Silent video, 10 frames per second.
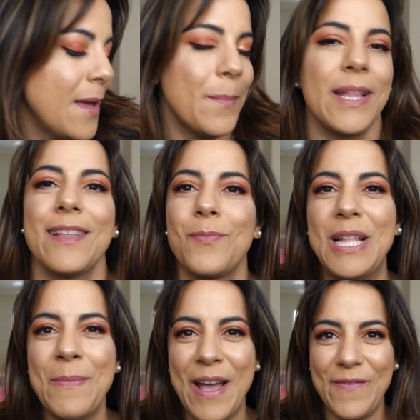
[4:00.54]
but it's
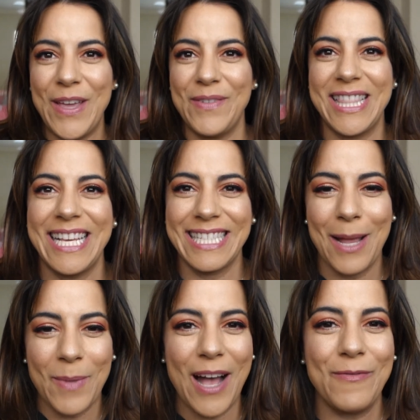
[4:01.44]
one of my favorite things
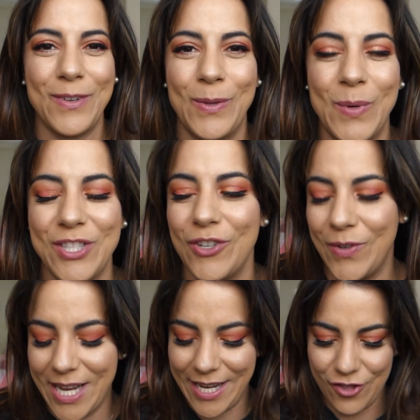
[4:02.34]
I bought for the
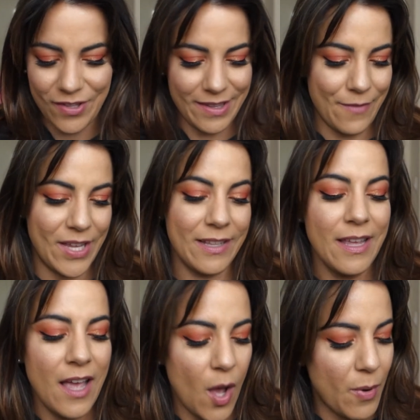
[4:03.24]
winter and I just love it.
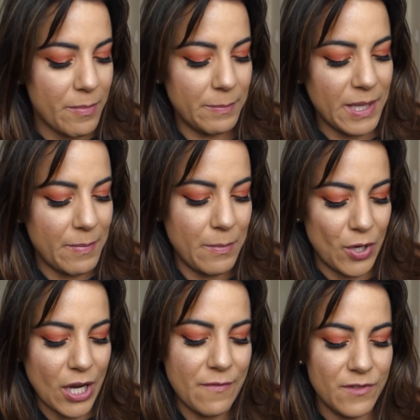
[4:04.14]
I'll probably be
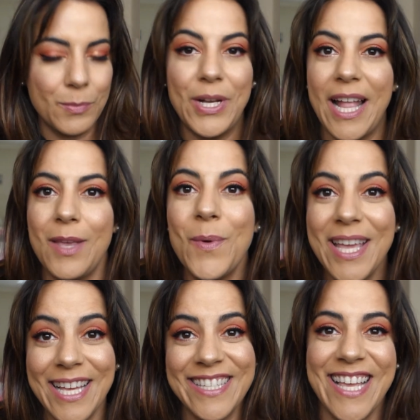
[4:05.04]
more comfortable
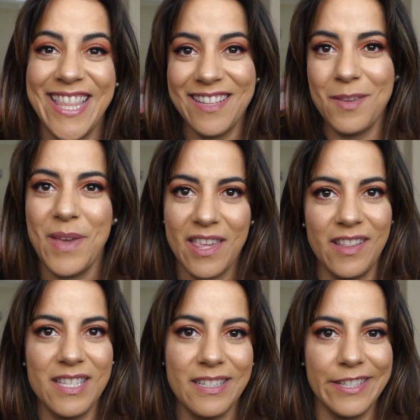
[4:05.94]
anyway because I think
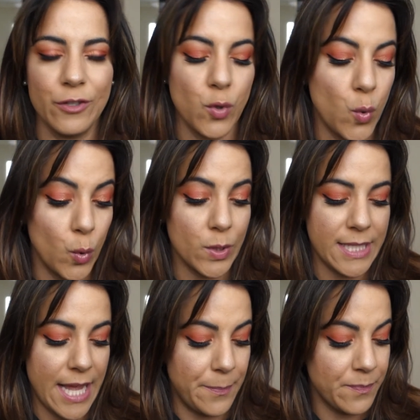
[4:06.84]
Temecula is a little cool
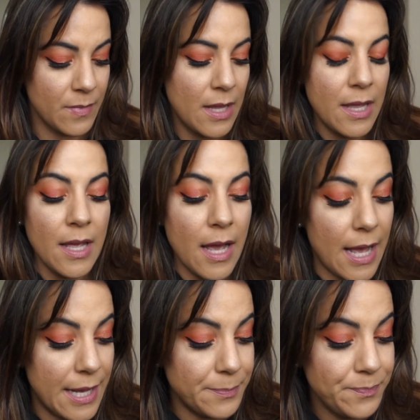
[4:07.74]
today.
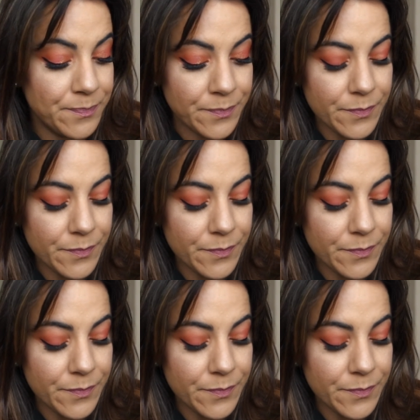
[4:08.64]
Um,